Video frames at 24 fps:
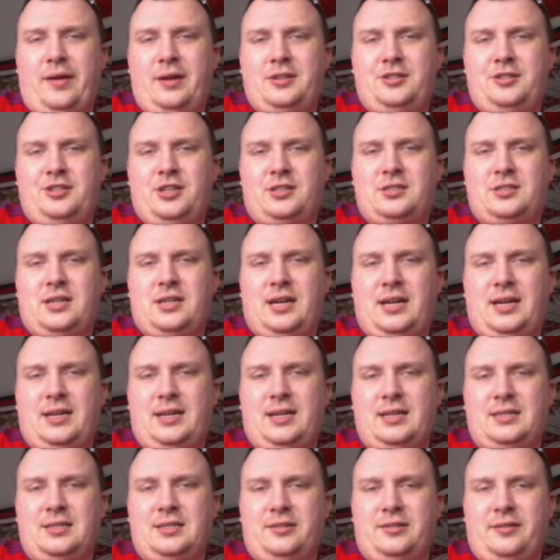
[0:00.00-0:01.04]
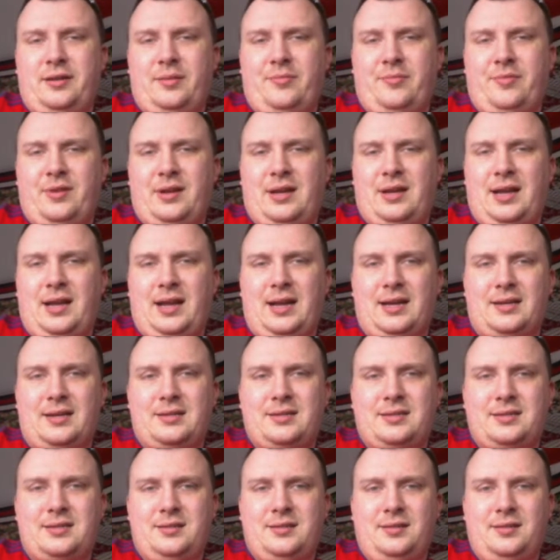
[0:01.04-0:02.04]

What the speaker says: just take your time, relax.